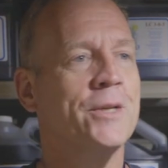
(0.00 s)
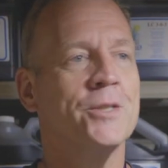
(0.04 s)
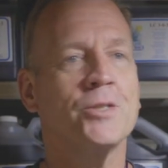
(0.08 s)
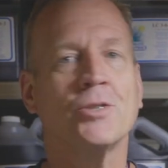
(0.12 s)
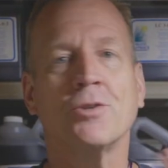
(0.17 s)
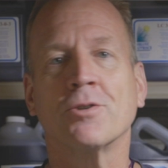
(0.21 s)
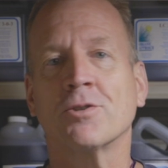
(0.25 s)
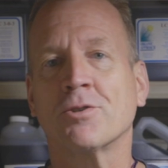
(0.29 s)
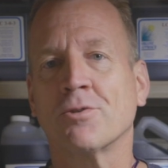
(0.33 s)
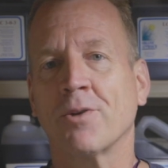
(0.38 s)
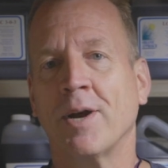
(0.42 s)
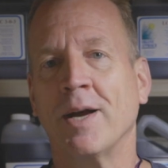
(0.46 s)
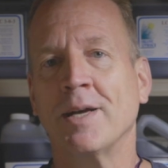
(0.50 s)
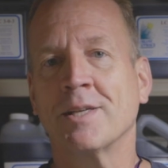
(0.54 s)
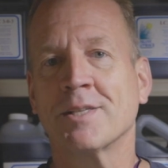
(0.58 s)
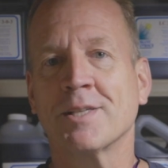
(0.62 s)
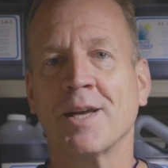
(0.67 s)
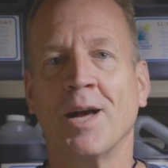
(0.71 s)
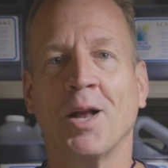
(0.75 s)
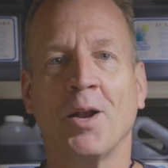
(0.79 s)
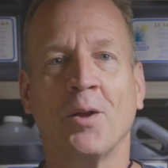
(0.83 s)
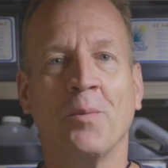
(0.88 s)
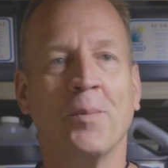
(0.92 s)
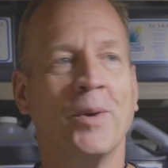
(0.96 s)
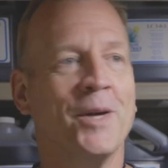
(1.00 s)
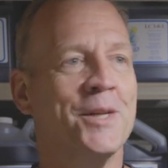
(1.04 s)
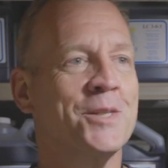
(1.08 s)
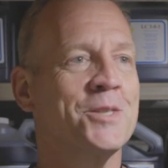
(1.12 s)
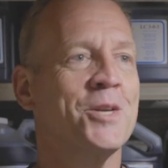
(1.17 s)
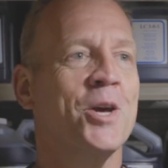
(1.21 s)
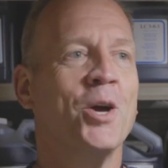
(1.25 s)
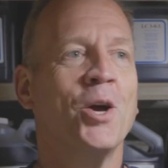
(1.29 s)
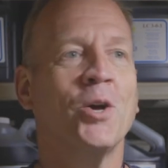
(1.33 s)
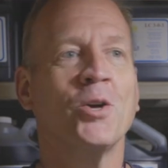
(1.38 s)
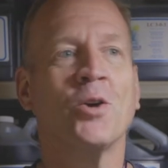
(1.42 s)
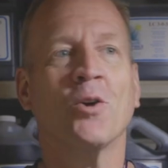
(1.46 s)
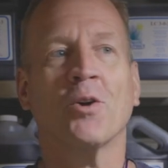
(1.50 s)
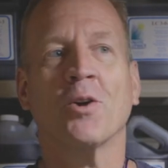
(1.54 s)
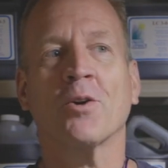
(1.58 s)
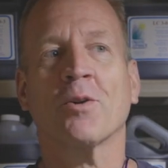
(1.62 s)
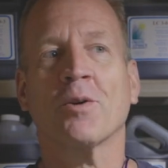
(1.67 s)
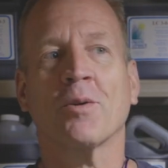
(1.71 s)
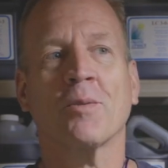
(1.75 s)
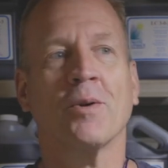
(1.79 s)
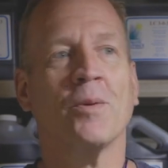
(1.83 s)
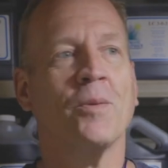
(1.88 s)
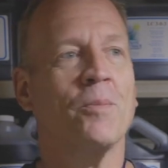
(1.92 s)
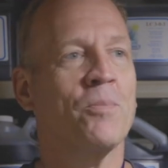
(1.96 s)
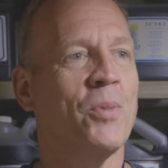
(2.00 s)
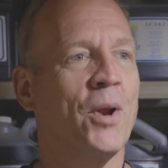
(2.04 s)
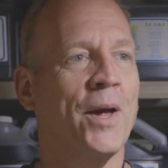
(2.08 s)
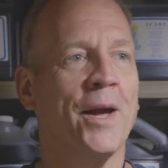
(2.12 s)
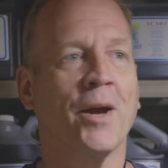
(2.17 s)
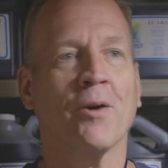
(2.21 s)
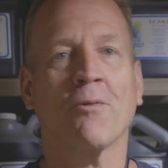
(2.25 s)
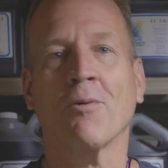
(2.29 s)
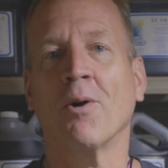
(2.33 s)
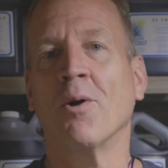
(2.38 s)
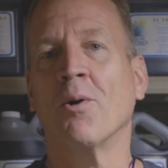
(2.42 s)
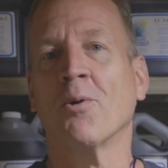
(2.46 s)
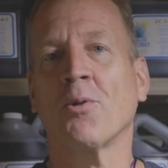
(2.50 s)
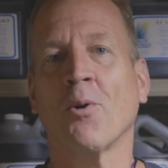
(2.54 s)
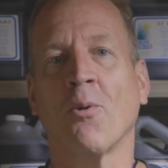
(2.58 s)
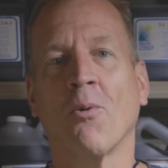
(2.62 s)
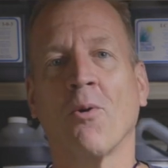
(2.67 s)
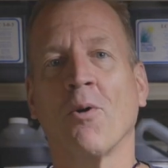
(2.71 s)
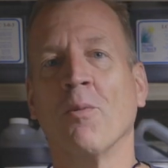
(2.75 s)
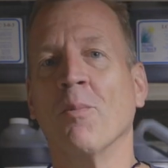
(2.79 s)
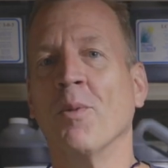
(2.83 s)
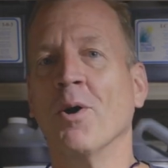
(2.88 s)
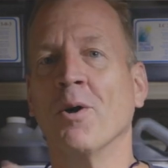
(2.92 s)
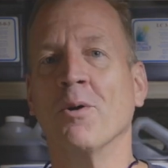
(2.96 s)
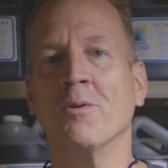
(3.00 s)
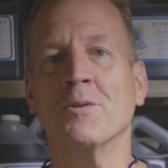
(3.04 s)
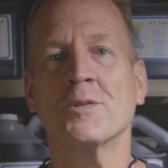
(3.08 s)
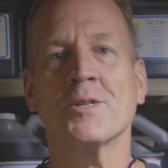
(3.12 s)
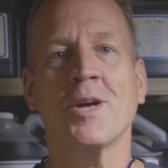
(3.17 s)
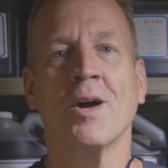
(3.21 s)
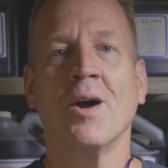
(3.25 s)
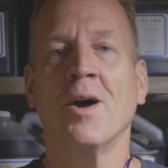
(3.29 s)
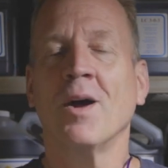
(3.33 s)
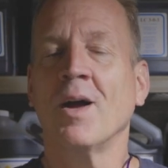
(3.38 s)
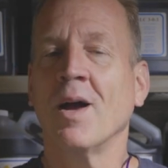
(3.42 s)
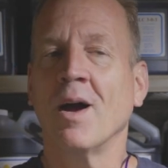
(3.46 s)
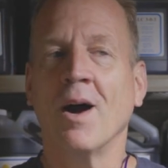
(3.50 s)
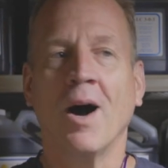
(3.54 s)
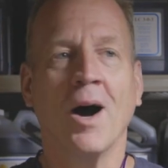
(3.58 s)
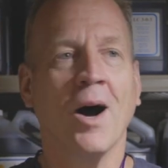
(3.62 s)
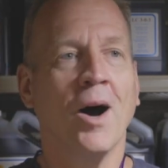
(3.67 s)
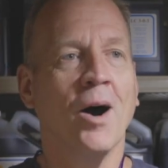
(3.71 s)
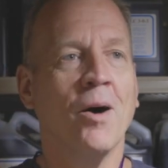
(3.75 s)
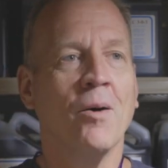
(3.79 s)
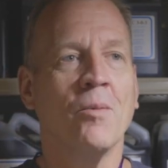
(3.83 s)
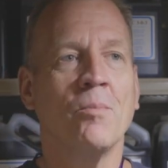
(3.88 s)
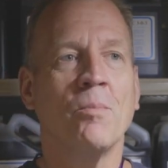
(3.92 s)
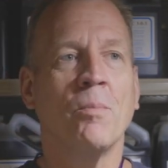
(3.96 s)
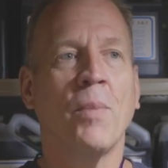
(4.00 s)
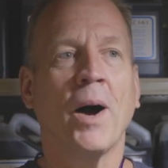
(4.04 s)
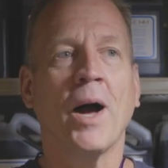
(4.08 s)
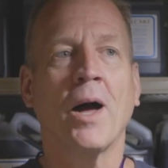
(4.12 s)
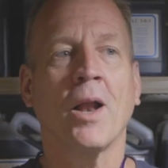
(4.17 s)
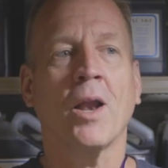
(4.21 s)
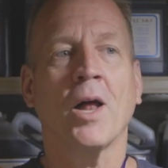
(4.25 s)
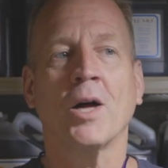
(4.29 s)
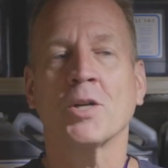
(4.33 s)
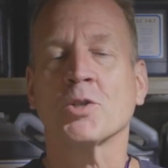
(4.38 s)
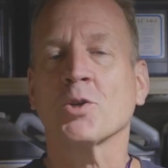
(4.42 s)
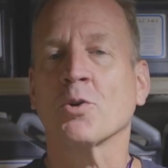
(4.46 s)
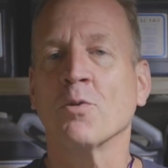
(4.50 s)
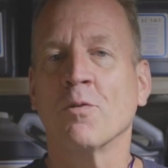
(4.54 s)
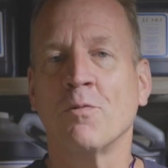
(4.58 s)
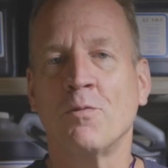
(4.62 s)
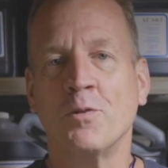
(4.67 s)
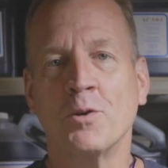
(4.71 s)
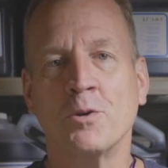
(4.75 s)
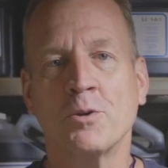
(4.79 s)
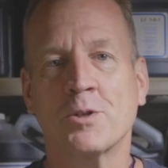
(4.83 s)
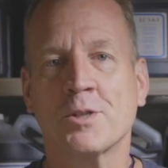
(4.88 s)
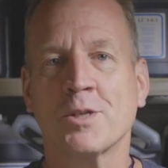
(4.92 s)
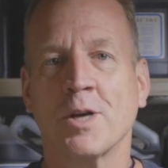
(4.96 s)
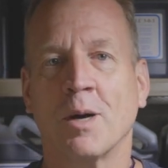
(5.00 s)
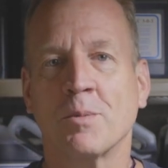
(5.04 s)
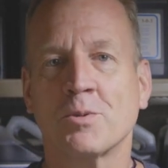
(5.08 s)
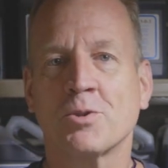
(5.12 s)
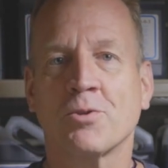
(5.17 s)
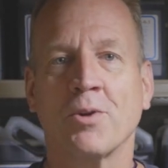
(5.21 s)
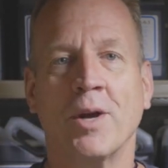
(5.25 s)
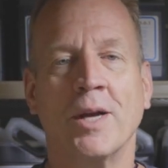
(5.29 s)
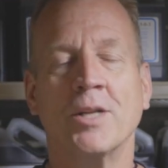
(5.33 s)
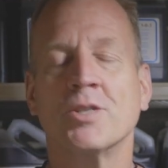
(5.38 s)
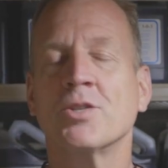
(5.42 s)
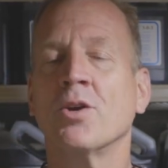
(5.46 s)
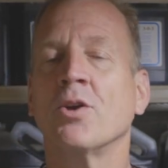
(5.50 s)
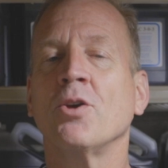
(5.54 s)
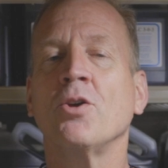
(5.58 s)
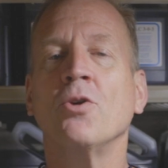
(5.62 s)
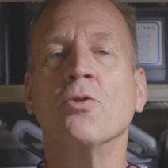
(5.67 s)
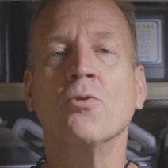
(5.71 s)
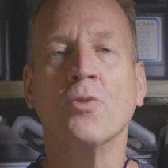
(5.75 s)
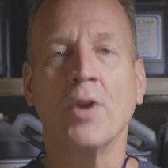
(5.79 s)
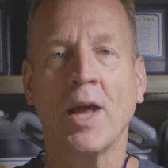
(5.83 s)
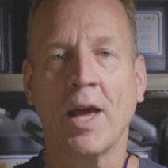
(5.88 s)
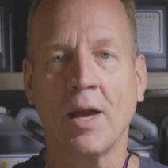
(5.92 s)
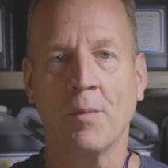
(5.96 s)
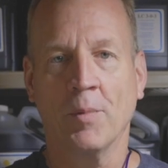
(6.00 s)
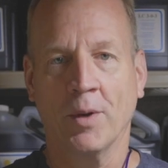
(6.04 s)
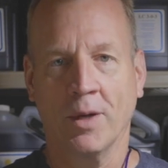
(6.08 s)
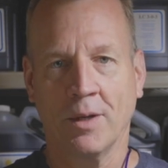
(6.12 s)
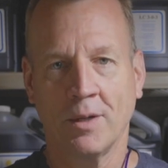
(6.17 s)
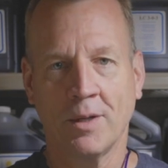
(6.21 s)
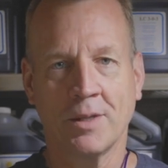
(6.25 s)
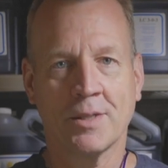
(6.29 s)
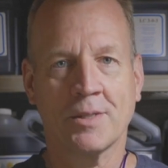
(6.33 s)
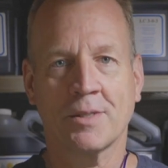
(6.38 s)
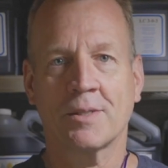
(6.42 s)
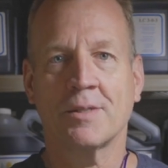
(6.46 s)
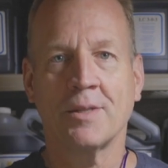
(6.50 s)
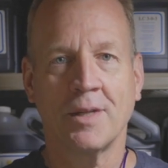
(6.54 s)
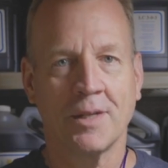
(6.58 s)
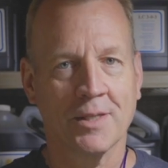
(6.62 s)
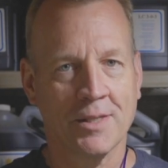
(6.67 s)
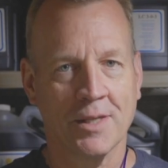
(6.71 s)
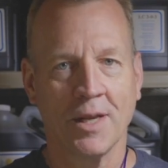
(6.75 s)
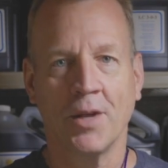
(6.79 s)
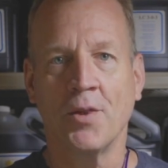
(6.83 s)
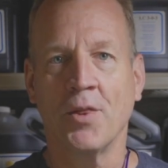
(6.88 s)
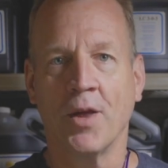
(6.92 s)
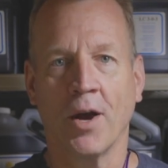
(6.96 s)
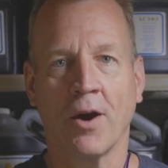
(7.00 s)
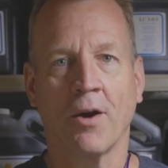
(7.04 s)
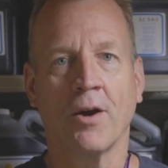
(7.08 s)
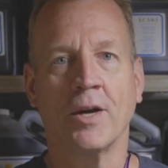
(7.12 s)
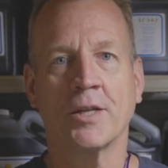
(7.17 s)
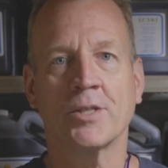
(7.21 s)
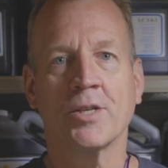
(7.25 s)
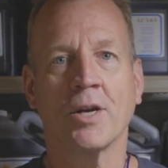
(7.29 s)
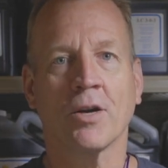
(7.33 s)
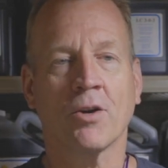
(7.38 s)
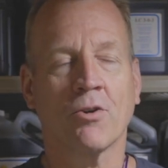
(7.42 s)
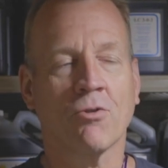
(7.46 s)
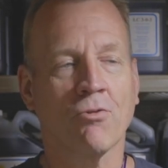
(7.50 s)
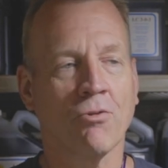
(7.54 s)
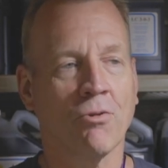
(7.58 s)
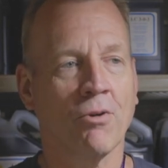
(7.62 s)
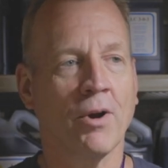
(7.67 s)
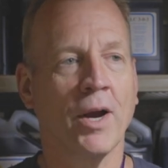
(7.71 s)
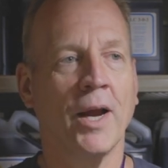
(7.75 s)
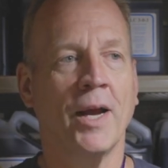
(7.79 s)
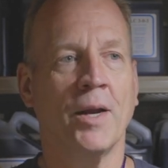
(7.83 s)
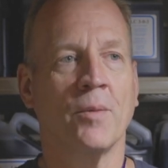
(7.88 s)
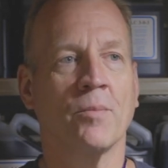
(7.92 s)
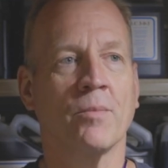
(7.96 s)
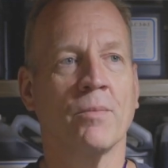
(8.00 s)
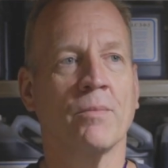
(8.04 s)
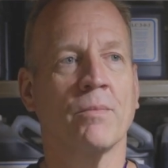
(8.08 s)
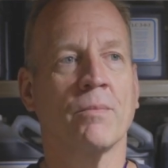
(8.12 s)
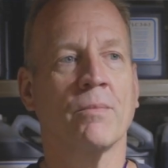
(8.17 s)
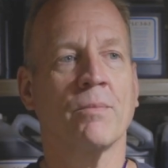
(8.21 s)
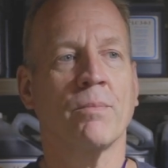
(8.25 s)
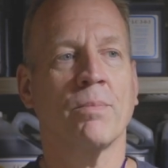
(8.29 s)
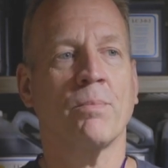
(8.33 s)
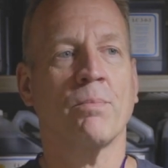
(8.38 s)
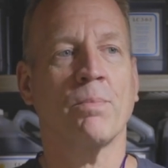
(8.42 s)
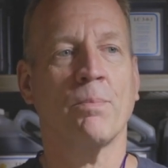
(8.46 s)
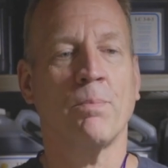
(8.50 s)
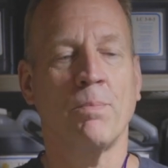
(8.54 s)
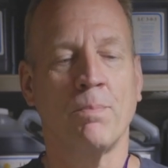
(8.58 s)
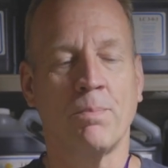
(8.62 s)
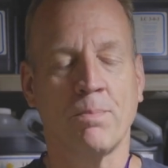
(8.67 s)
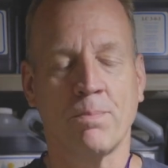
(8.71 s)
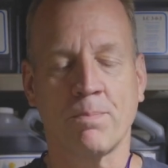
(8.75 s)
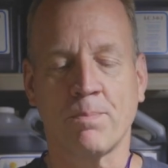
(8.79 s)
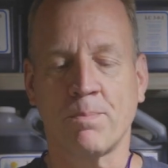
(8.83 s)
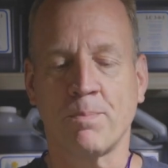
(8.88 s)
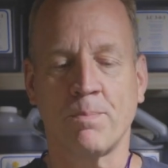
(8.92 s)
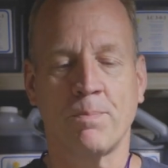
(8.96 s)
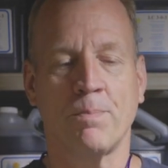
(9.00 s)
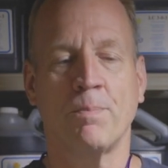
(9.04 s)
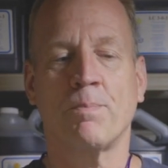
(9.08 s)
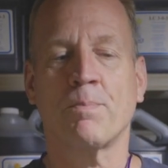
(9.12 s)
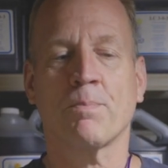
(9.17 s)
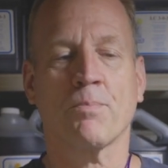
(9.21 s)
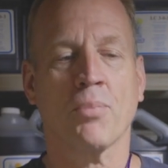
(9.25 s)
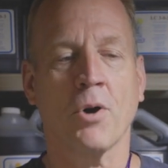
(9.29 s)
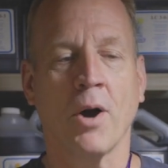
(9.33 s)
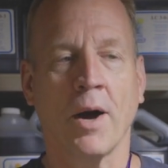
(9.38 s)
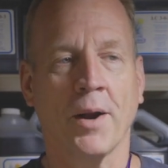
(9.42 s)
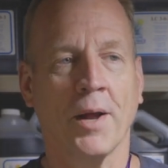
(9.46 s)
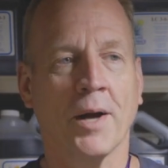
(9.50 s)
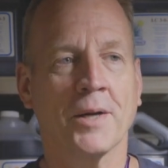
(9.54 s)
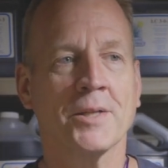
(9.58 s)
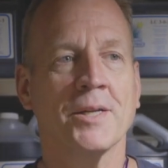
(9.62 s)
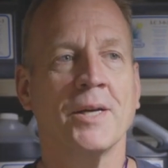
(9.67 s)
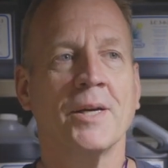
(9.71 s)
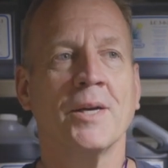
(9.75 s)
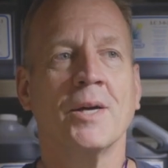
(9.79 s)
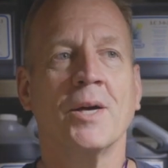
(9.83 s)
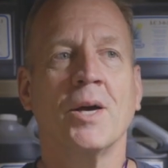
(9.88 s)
your trace elements, your plant growth hormones, biological food substrates, you name it. It's in there. It's a great product.